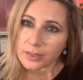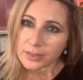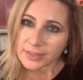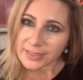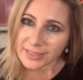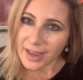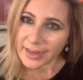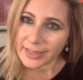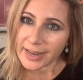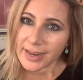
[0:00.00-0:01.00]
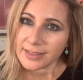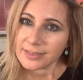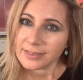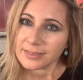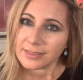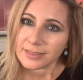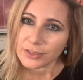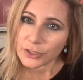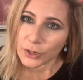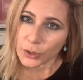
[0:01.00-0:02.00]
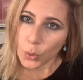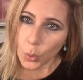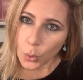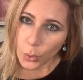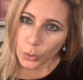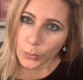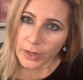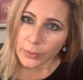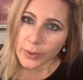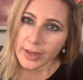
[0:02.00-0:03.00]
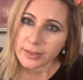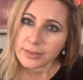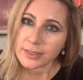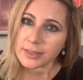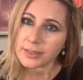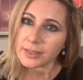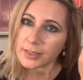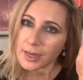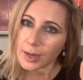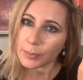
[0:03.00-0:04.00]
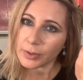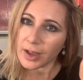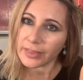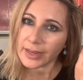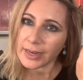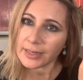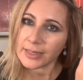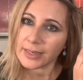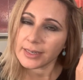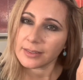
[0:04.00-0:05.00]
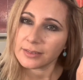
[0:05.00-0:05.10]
Slide again, turn it all the way around, apply the heat here